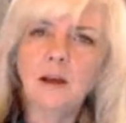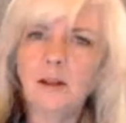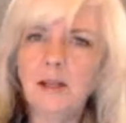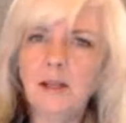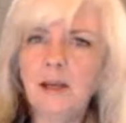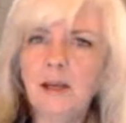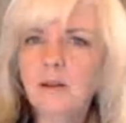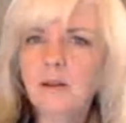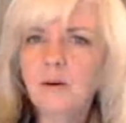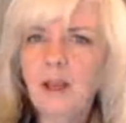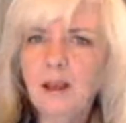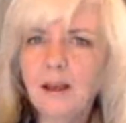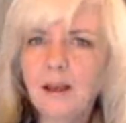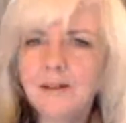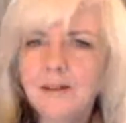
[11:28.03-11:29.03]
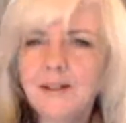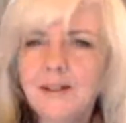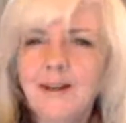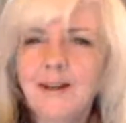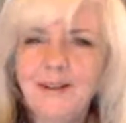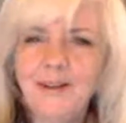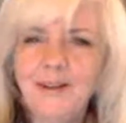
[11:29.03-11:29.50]
On the other hand,
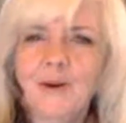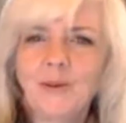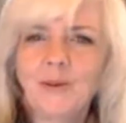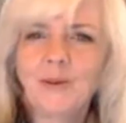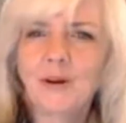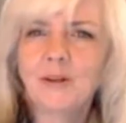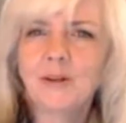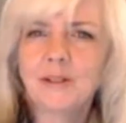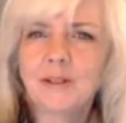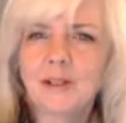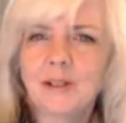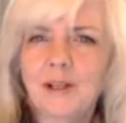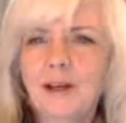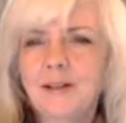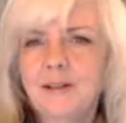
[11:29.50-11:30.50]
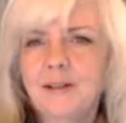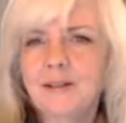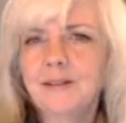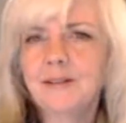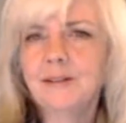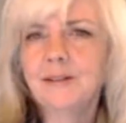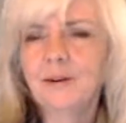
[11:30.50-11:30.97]
there
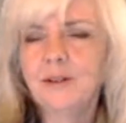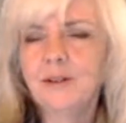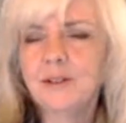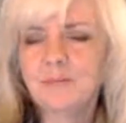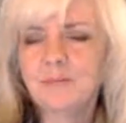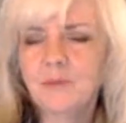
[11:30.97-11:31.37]
is